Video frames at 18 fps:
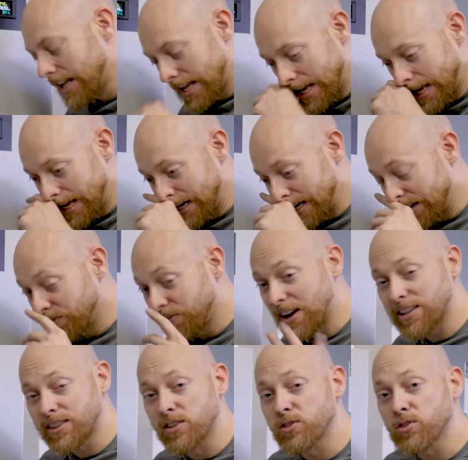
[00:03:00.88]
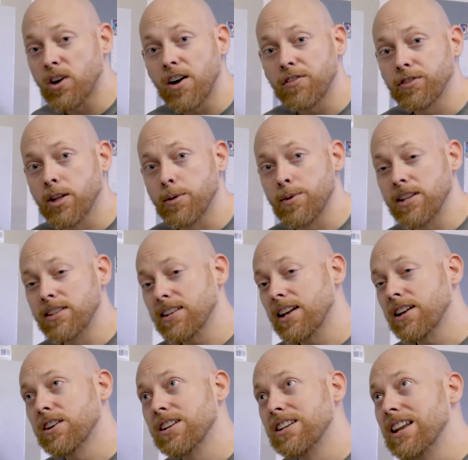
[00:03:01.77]
And in fact, the soft limits
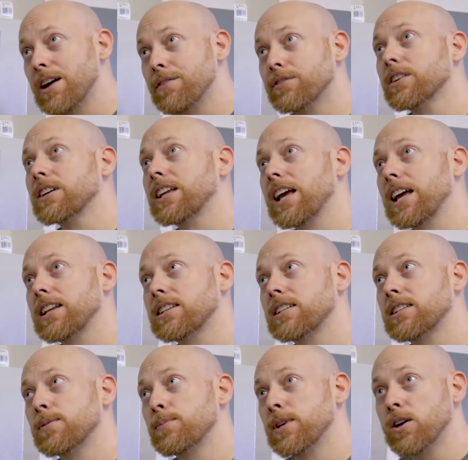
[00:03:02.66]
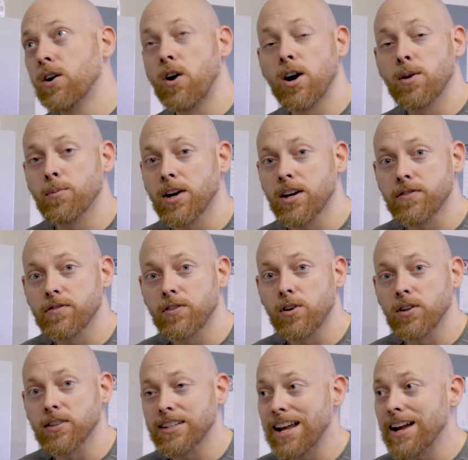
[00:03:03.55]
I could never get to be on by
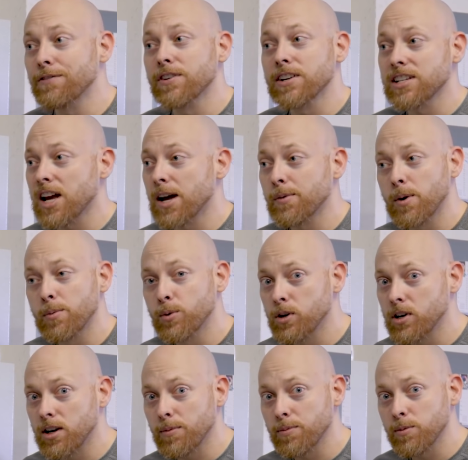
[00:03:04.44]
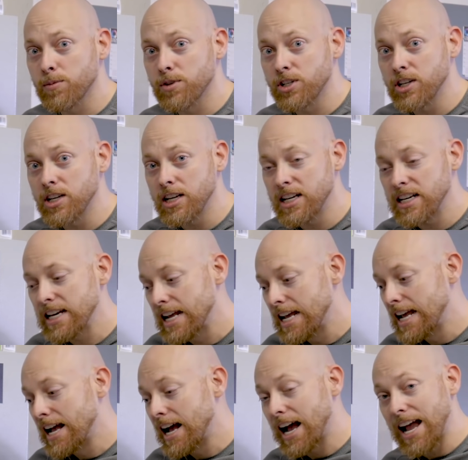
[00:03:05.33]
default. Every time I booted up the machine,
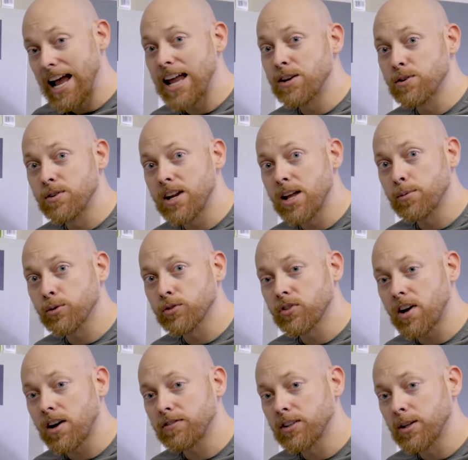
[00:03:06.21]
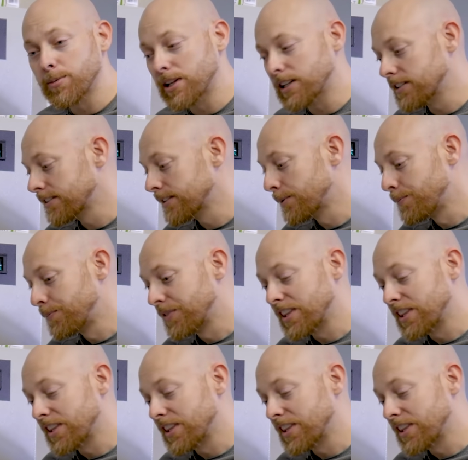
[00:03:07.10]
I had to enable soft limits.